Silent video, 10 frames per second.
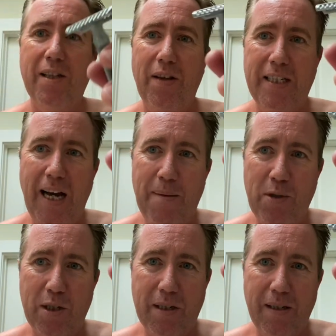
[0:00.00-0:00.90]
so the top
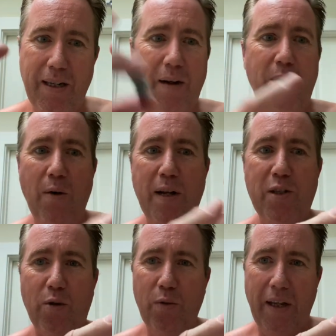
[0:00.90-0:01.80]
just, you know, you
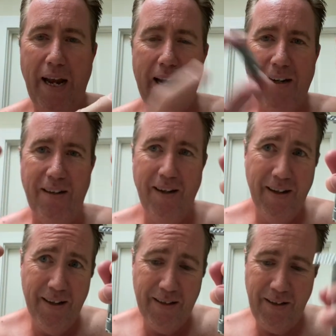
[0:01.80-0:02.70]
unscrew the handle.
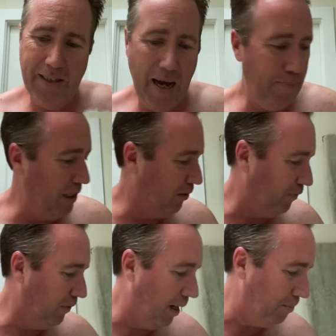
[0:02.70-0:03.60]
Little top piece
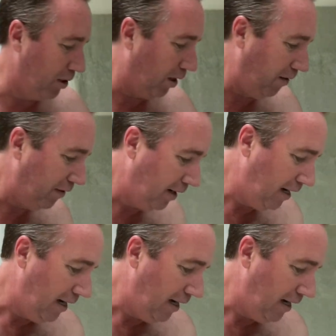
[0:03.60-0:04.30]
comes off.